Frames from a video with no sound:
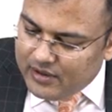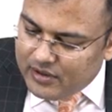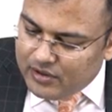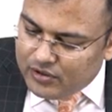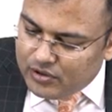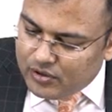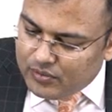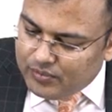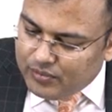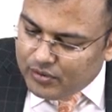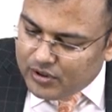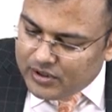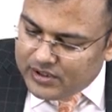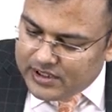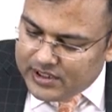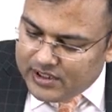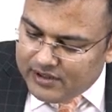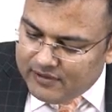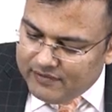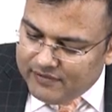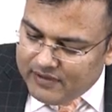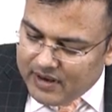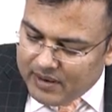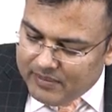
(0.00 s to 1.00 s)
So
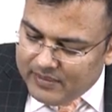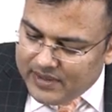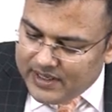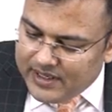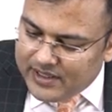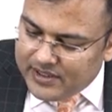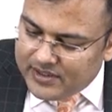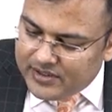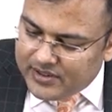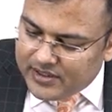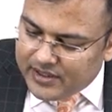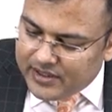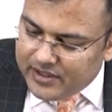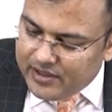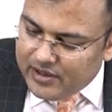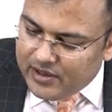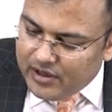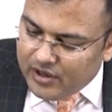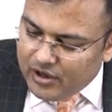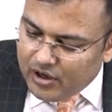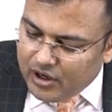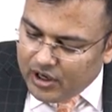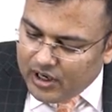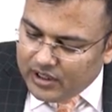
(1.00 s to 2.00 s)
positive family history
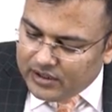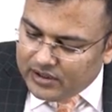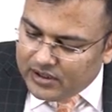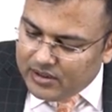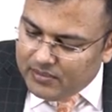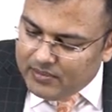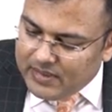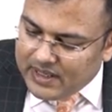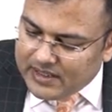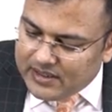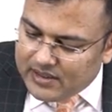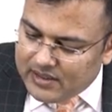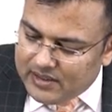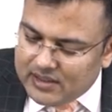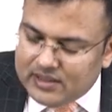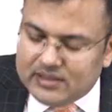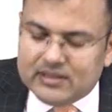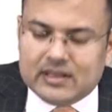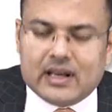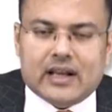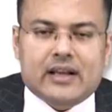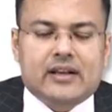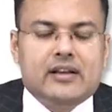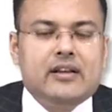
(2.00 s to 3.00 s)
on the maternal
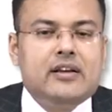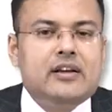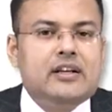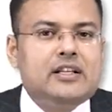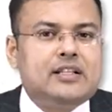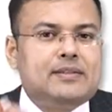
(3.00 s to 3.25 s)
side,